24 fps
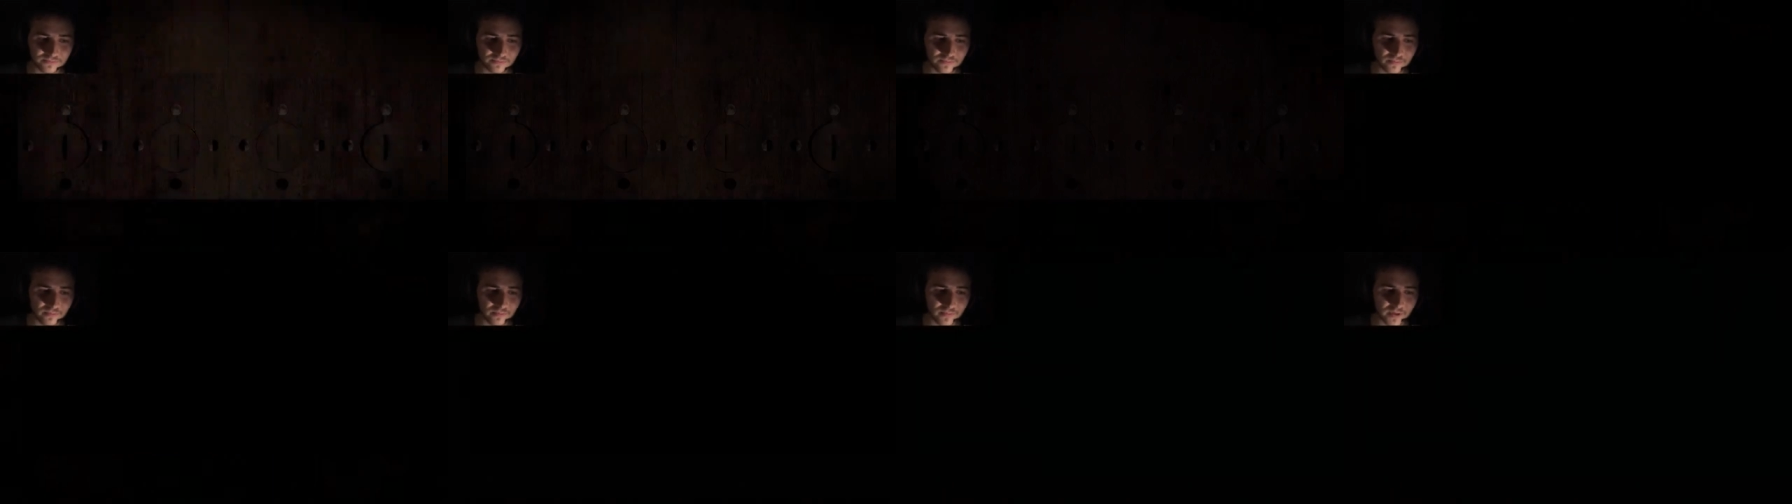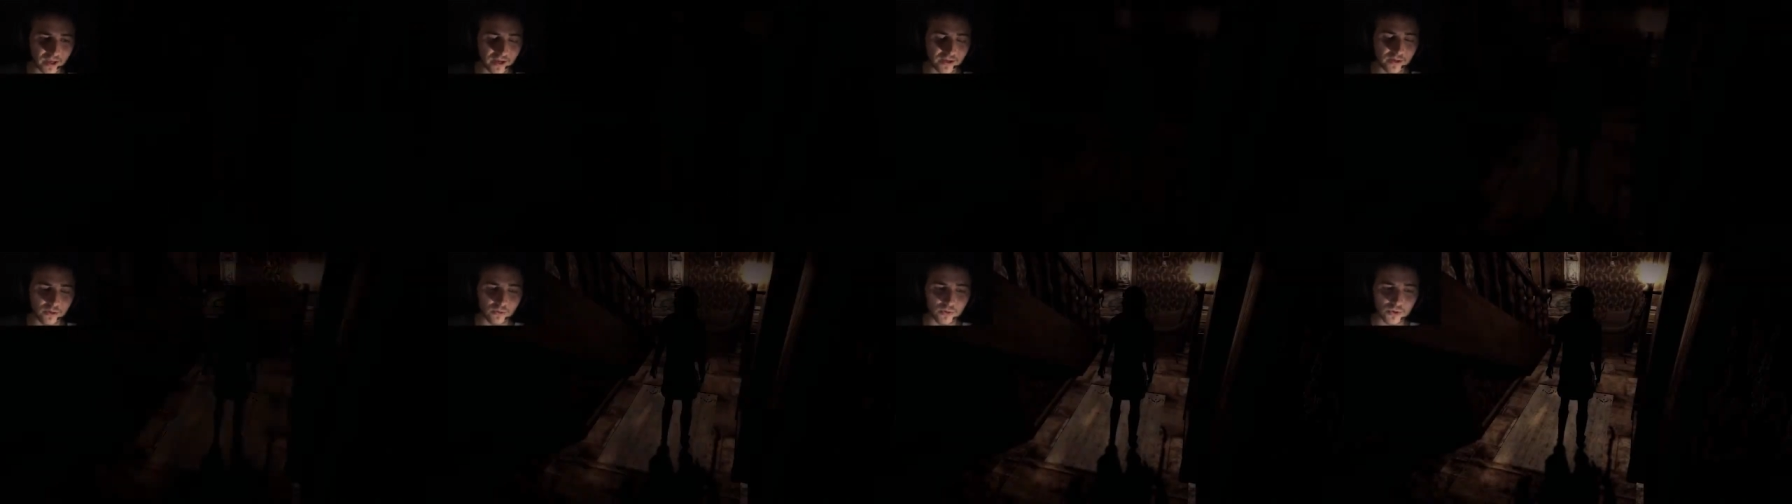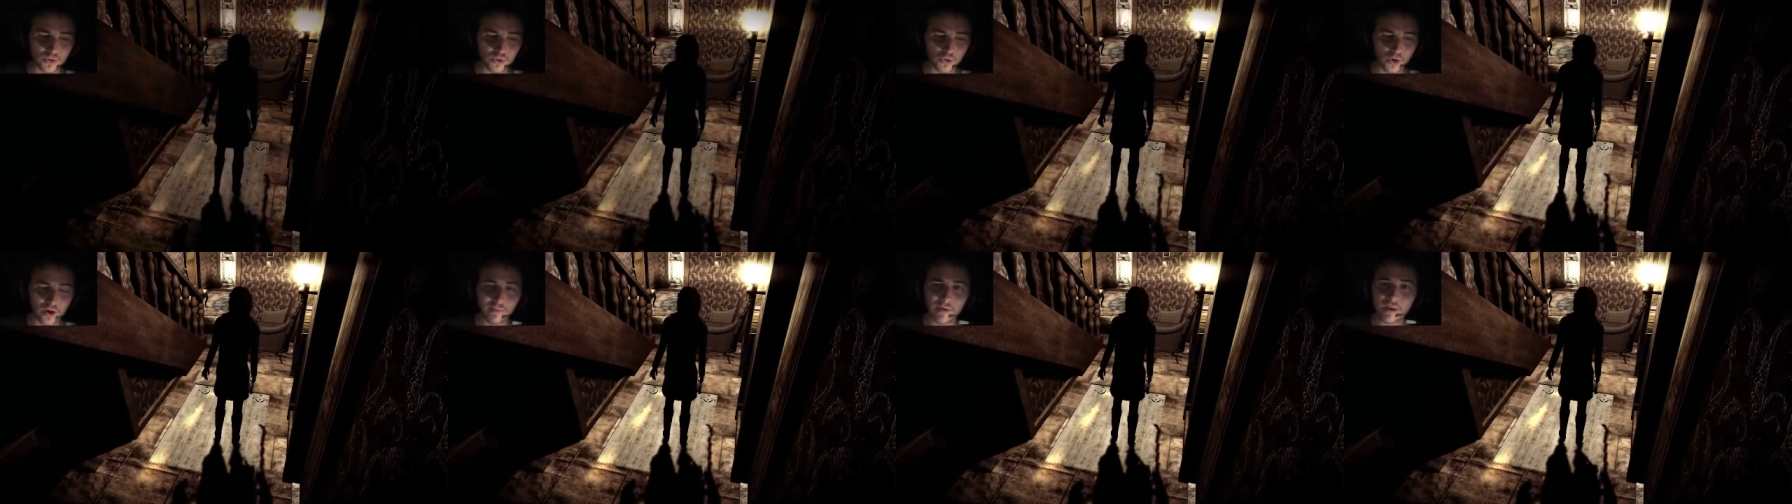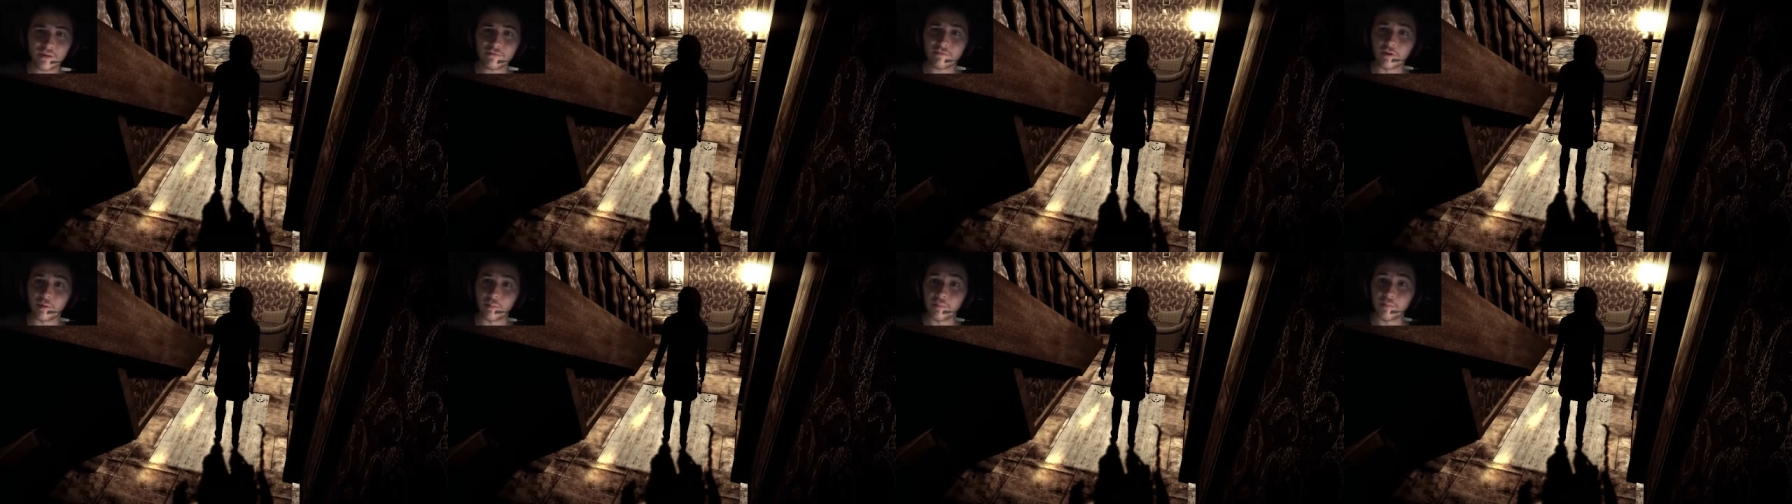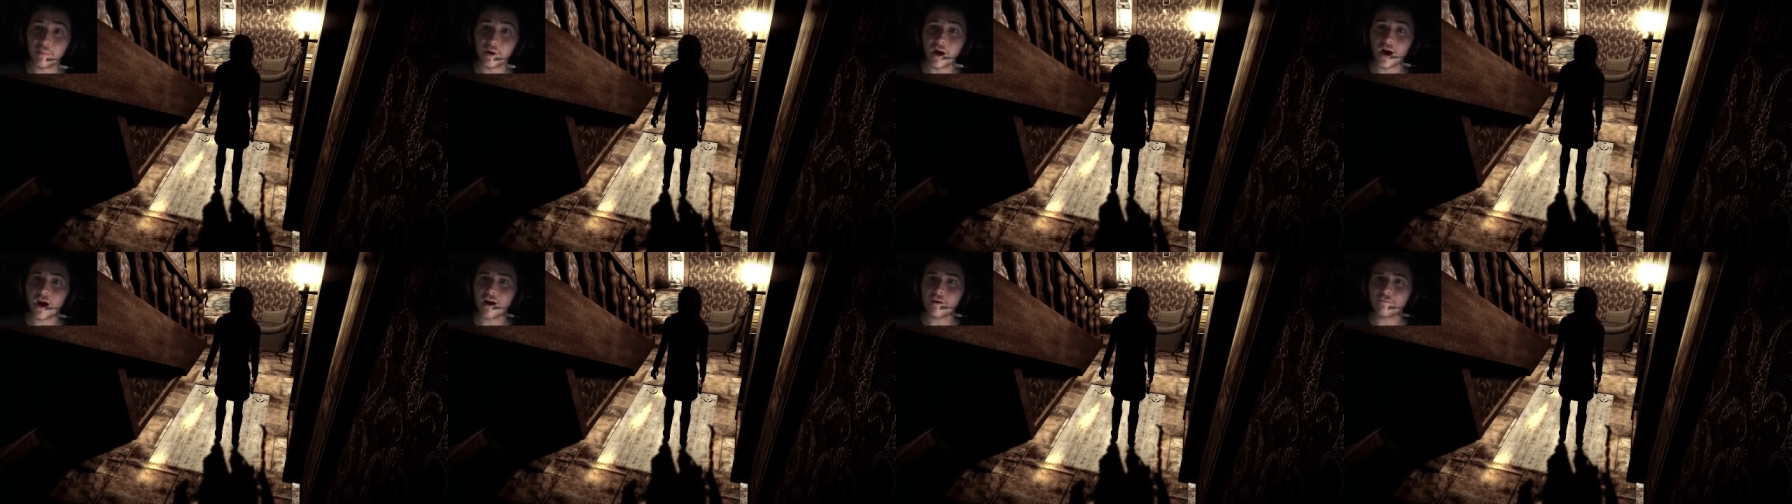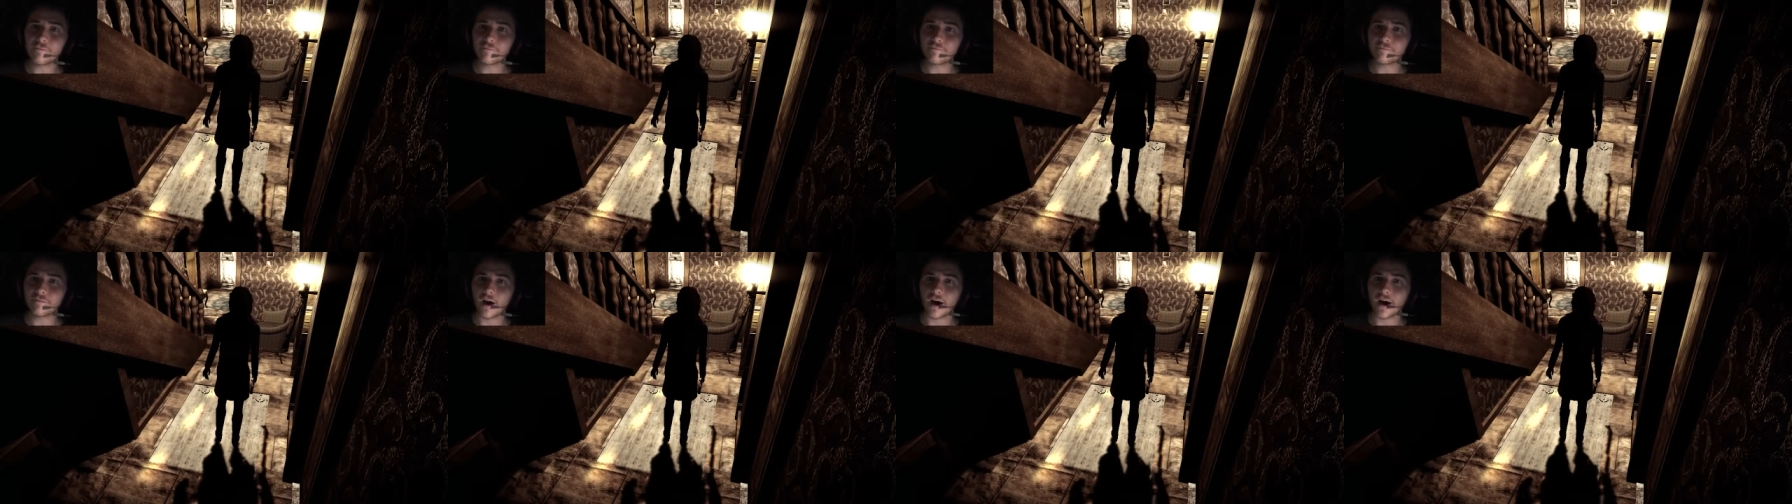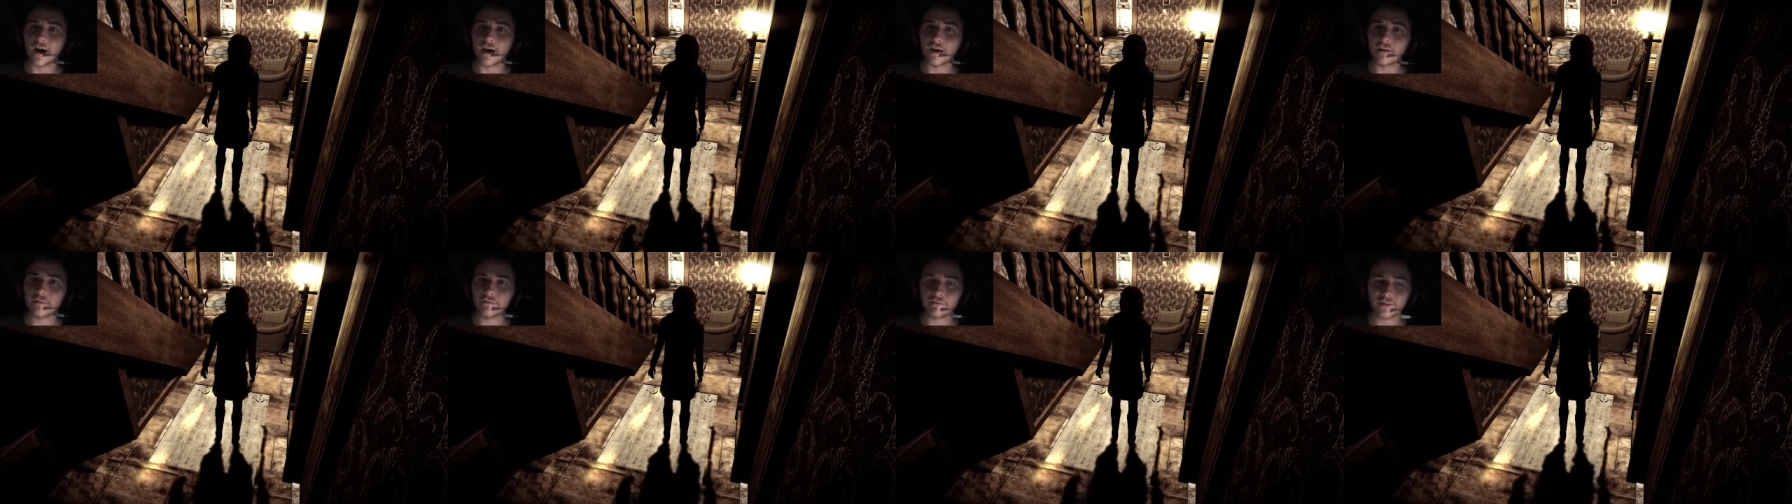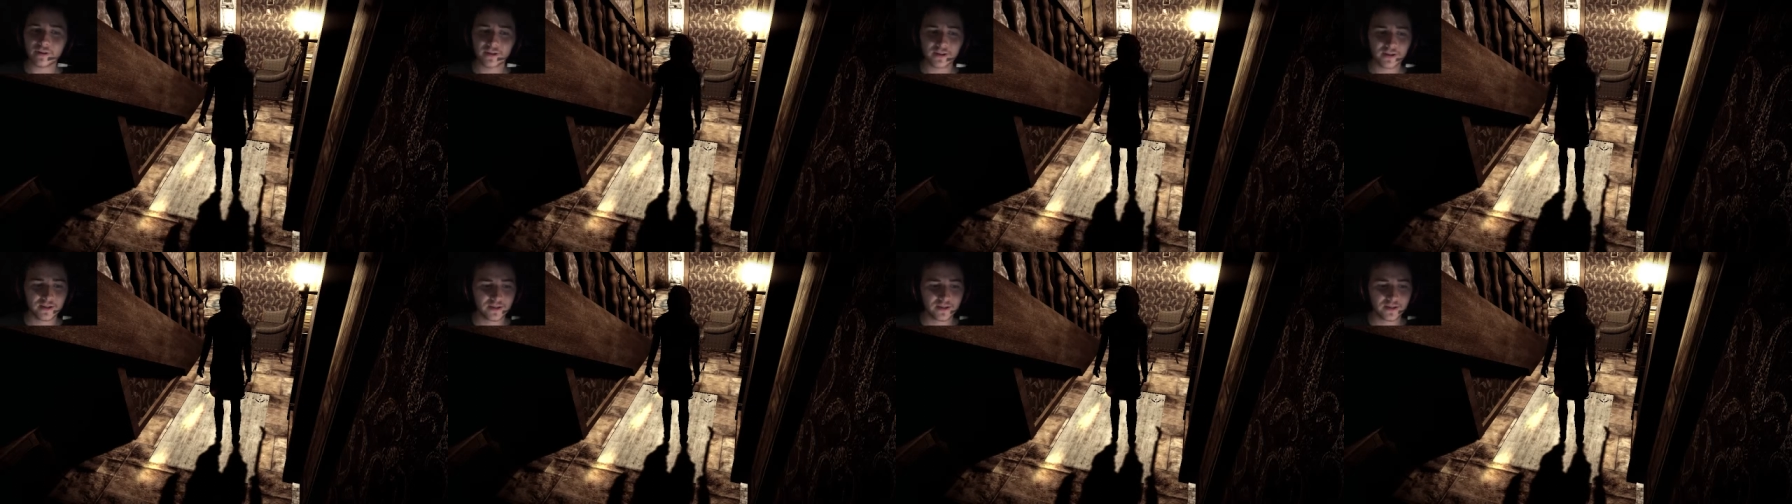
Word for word: and you'll join me for part 5.